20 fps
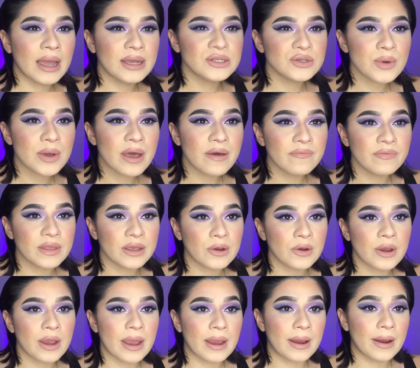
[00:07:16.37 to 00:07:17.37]
do have thicker
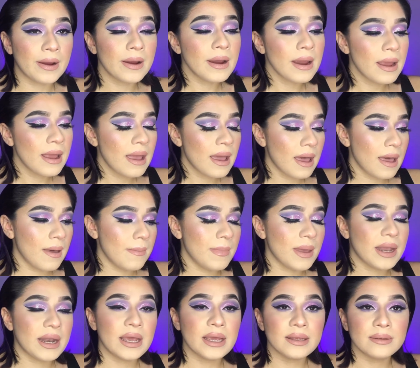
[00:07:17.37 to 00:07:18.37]
hair,
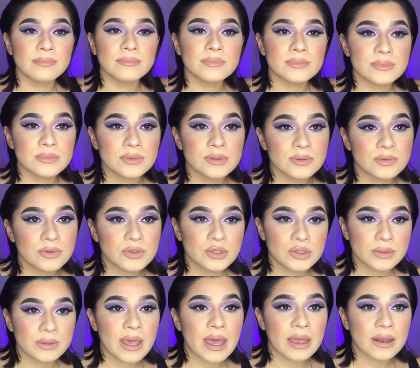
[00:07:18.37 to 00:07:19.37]
and I
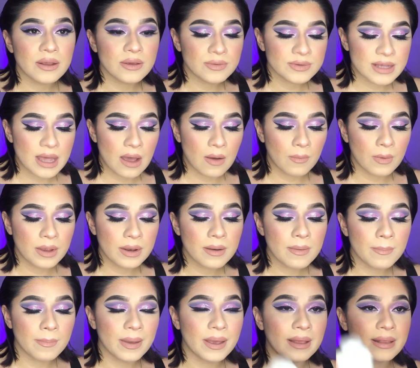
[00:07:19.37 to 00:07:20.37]
can use that one,
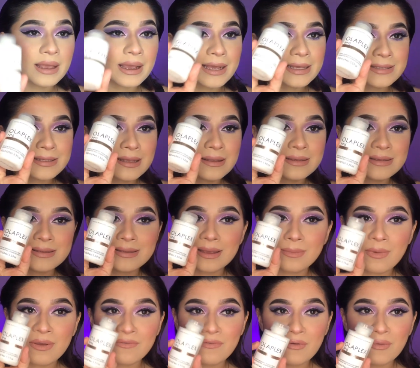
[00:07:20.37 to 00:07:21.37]
but like I said, this is like
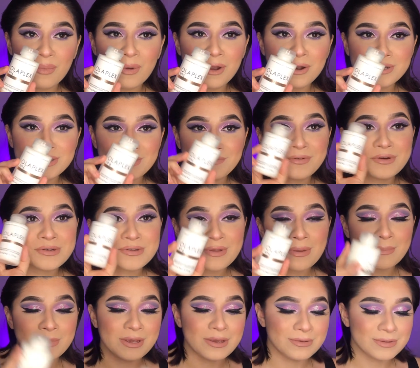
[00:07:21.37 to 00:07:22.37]
my favorite product ever, so I'm
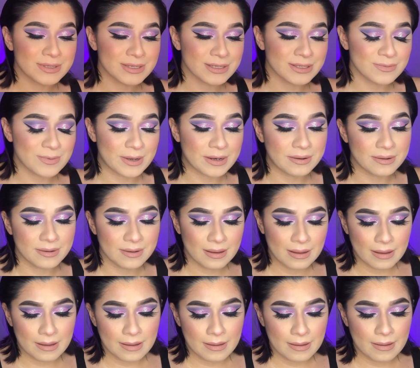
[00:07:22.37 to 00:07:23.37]
gonna use this one.
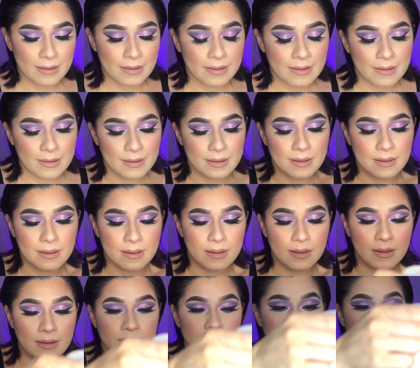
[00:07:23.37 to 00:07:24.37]

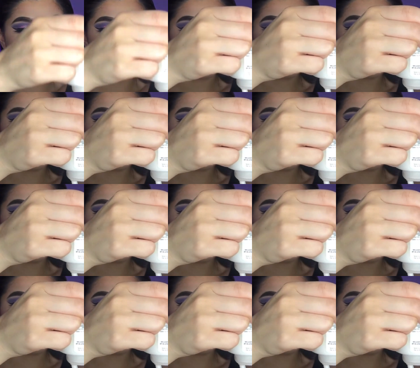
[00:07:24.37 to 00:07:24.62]
So I'm